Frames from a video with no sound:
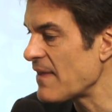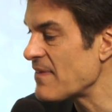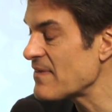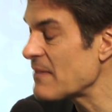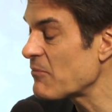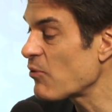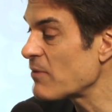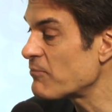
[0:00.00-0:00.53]
the
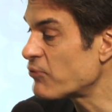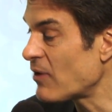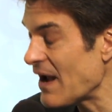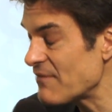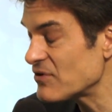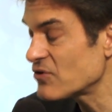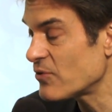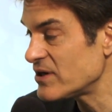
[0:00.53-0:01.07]
number one
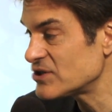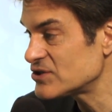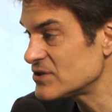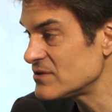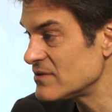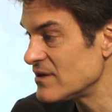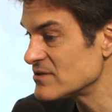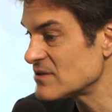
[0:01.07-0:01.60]
private question
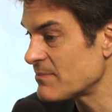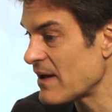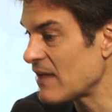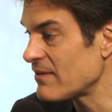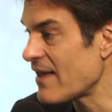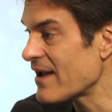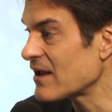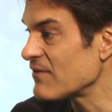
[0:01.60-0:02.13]
is about
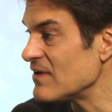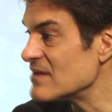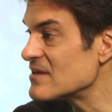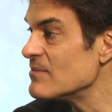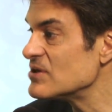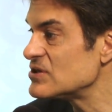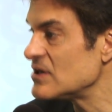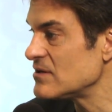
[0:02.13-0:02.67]
lack of
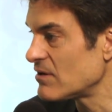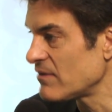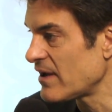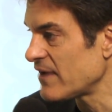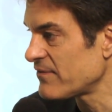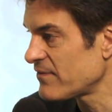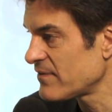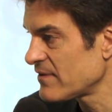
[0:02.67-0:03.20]
intimacy in their
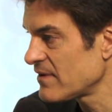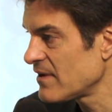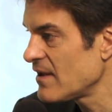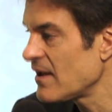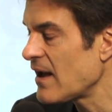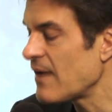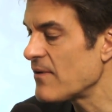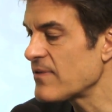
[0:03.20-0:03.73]
life.
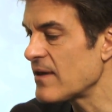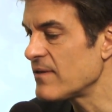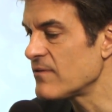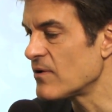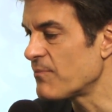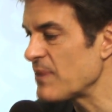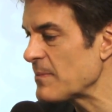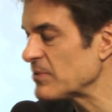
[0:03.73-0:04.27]

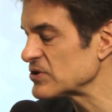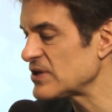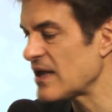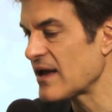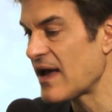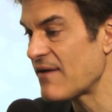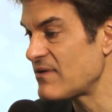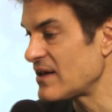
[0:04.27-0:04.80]
People saying, I
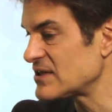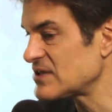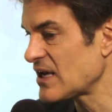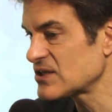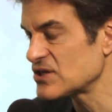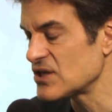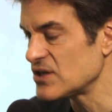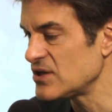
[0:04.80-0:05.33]
haven't had
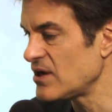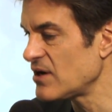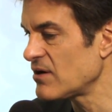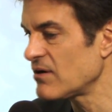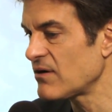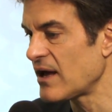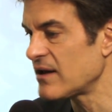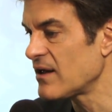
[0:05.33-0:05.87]
sex in a year.
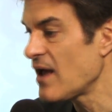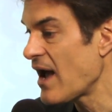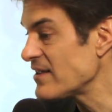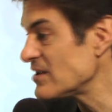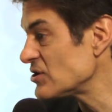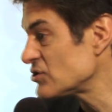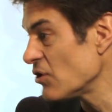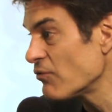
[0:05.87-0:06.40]
I did a
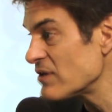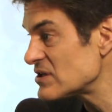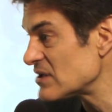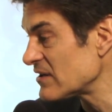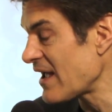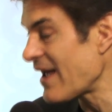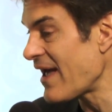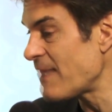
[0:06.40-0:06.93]
show recently.
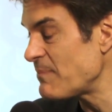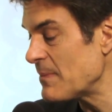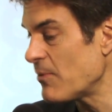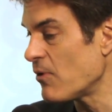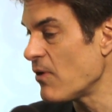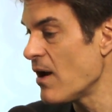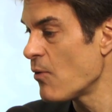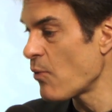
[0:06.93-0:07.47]
I had
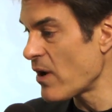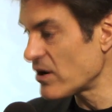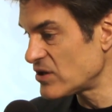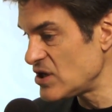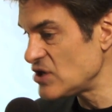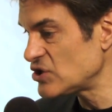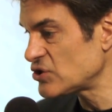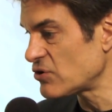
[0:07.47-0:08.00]
people wear
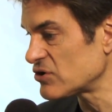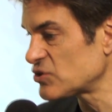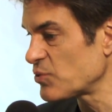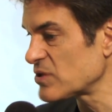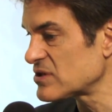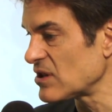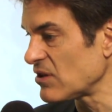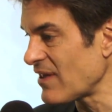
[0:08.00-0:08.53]
T-shirts
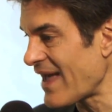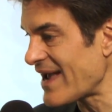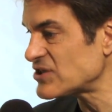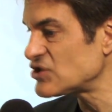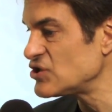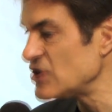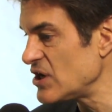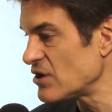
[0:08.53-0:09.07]
with the
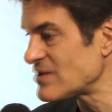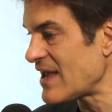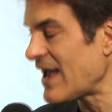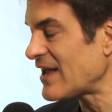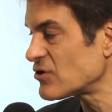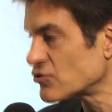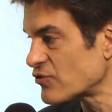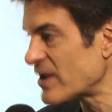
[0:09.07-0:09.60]
last year they
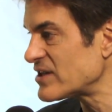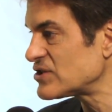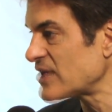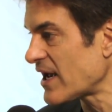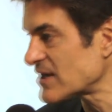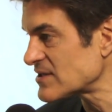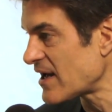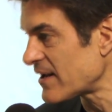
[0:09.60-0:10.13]
had great
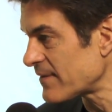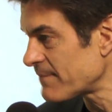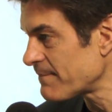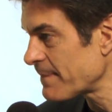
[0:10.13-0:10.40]
sex on it.